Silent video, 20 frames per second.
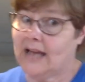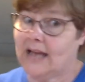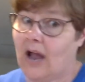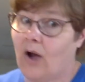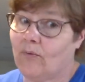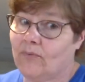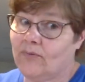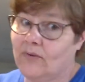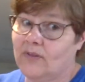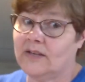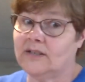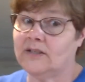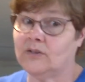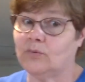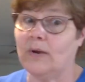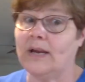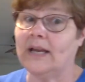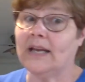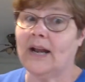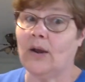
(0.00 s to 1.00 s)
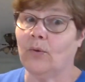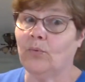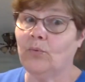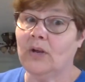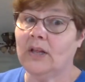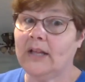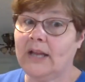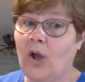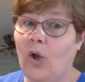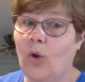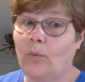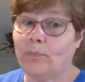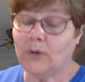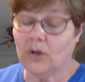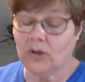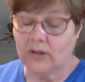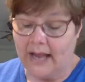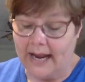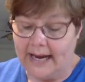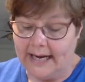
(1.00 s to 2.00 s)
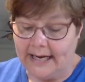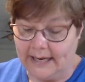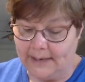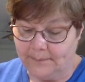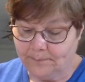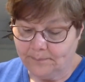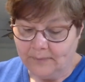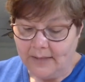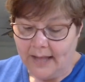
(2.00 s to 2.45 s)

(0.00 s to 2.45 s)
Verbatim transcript: out for this week, and I really hope you'll like it.